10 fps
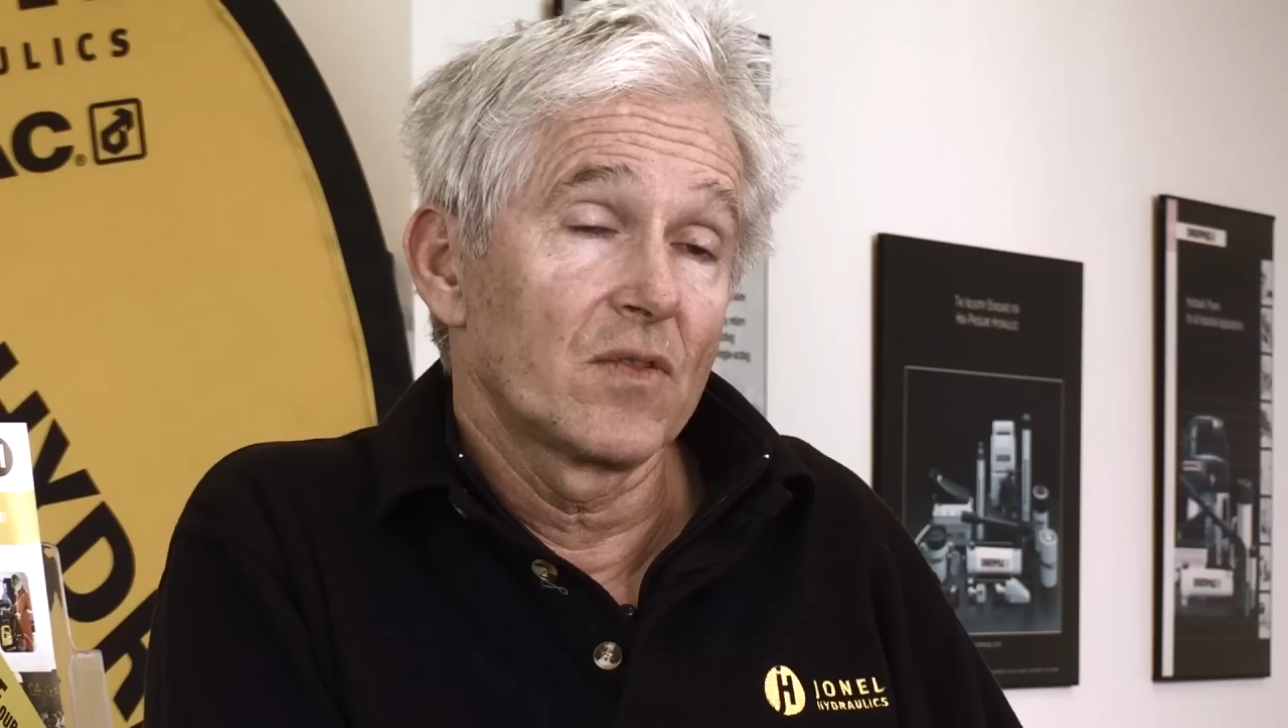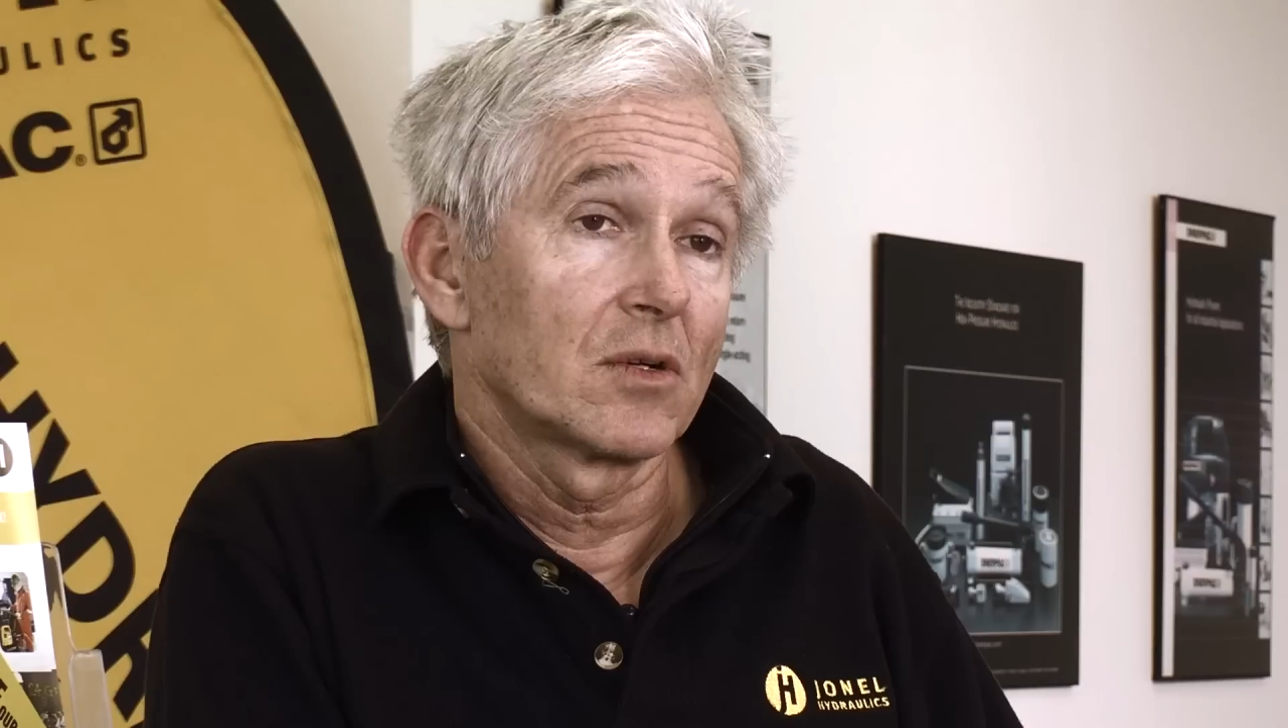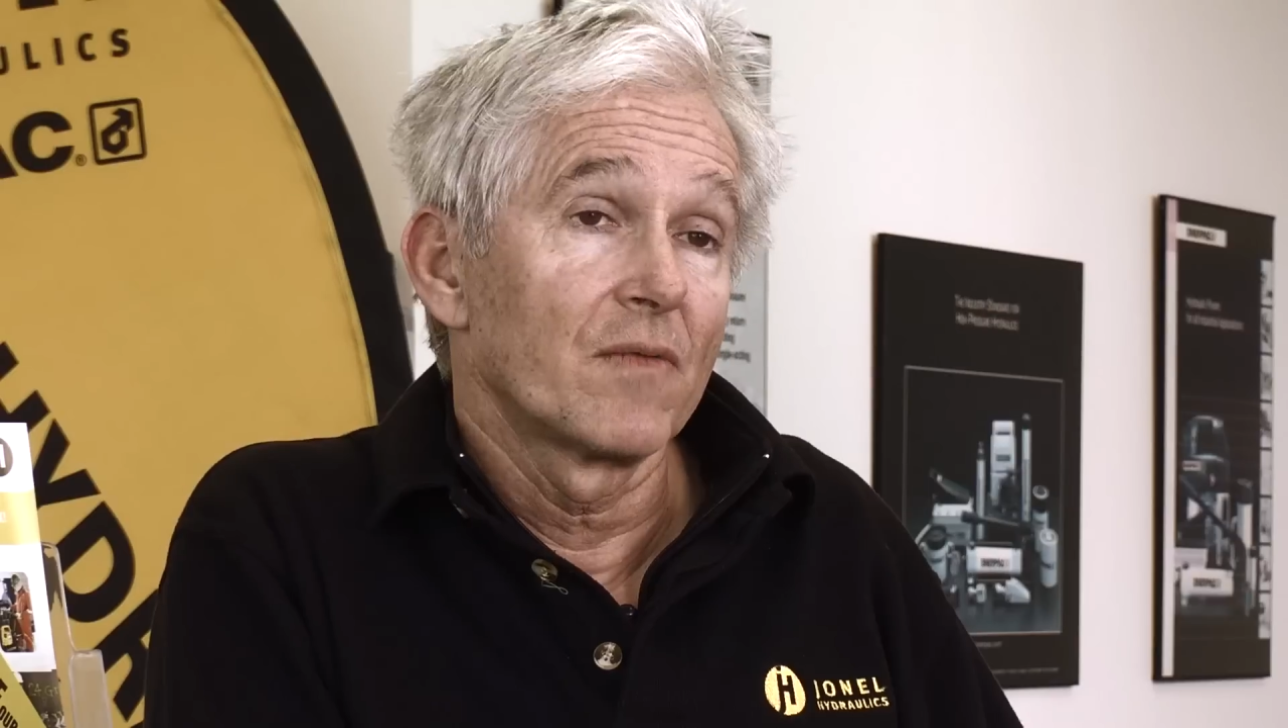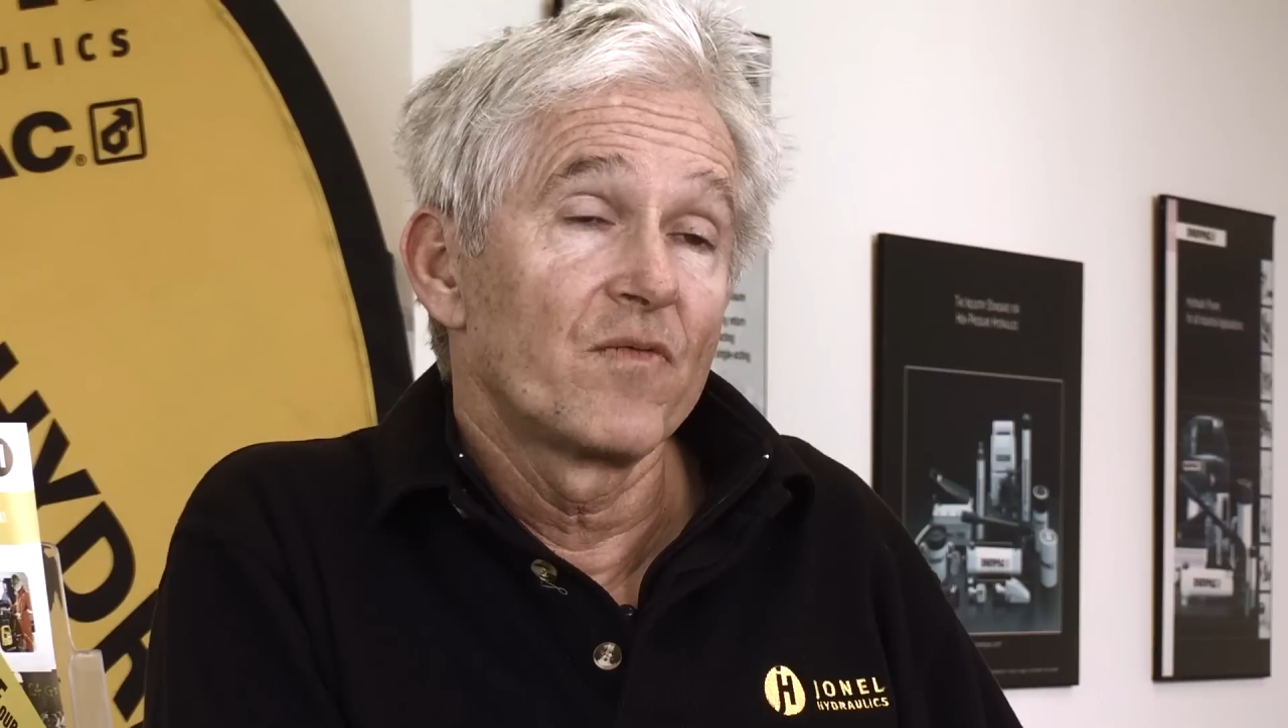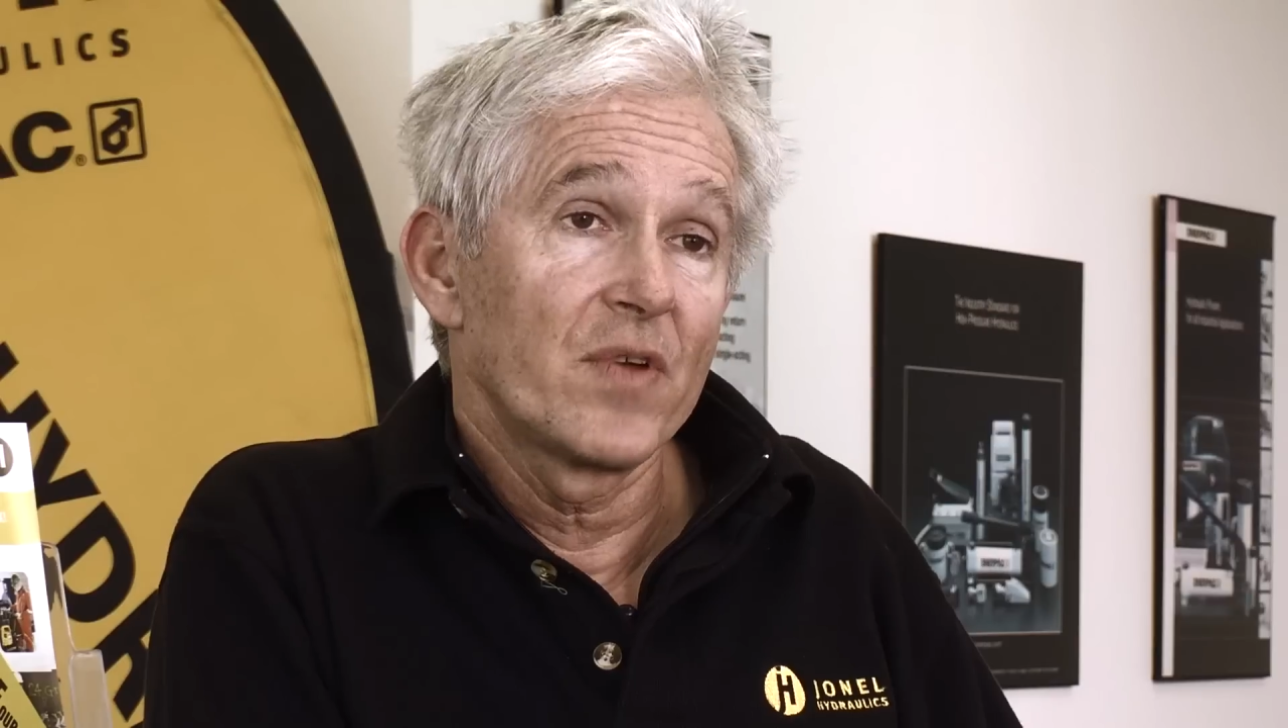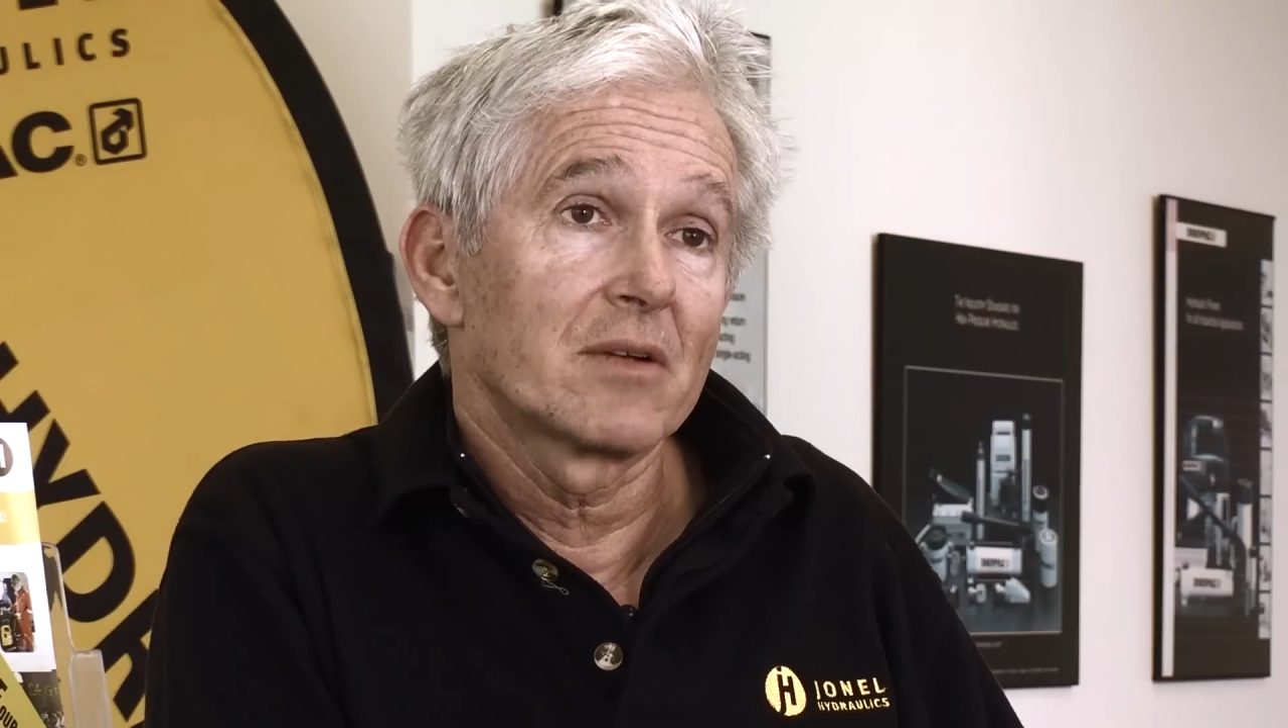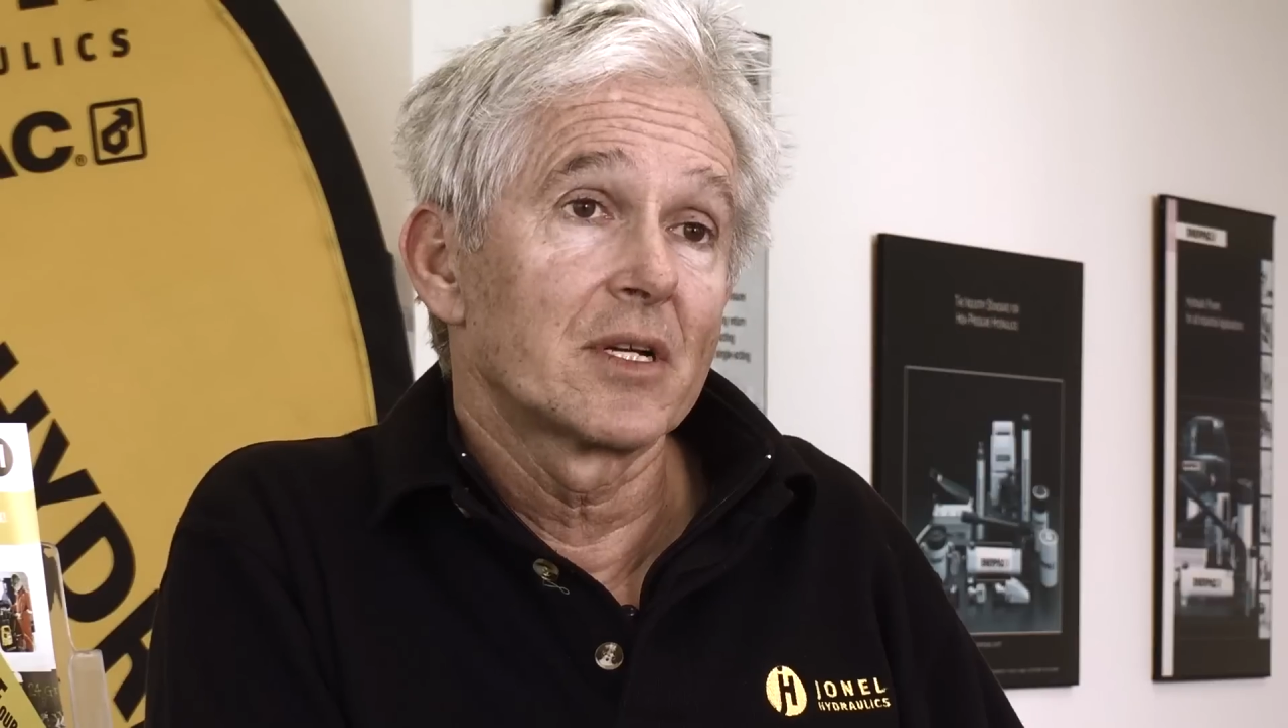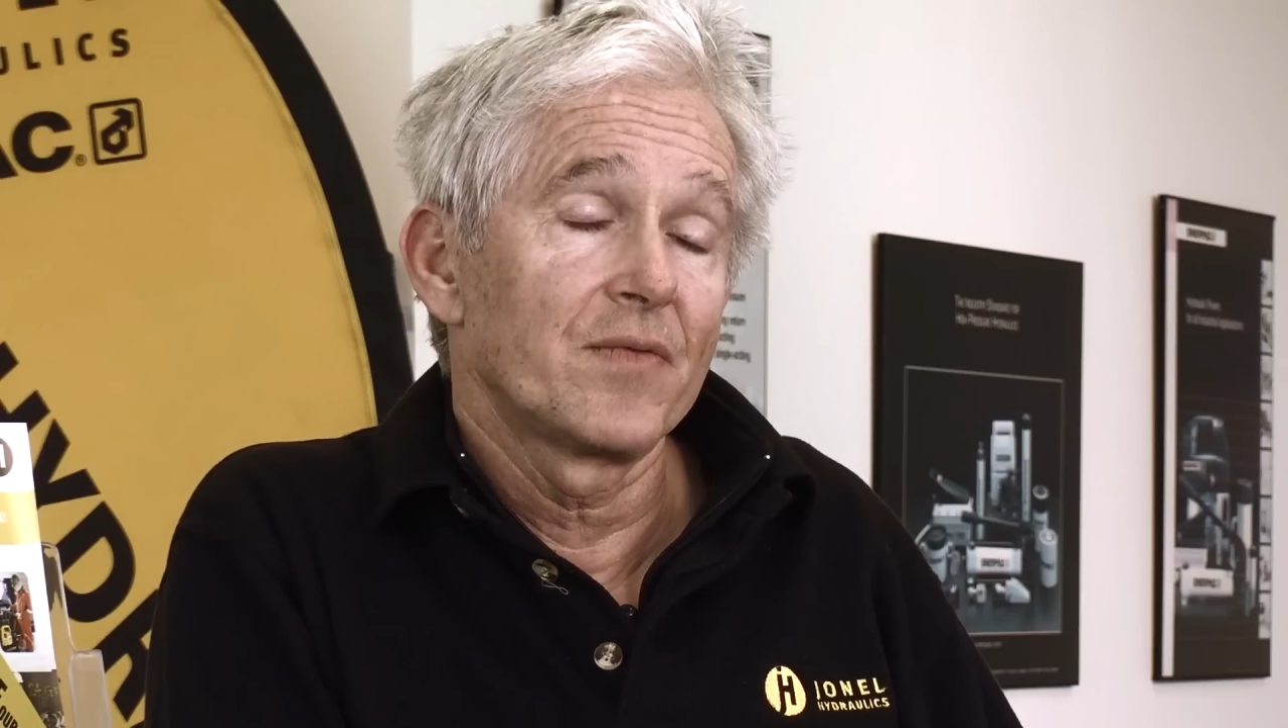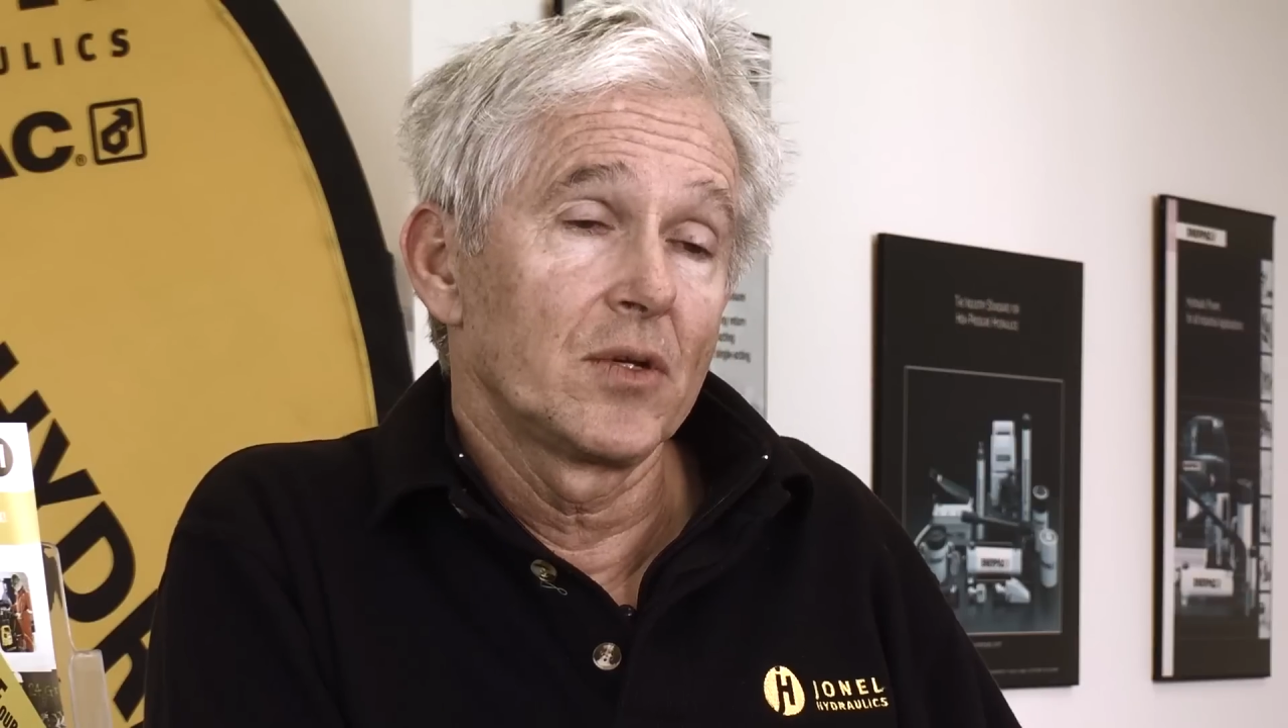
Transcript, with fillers: There are very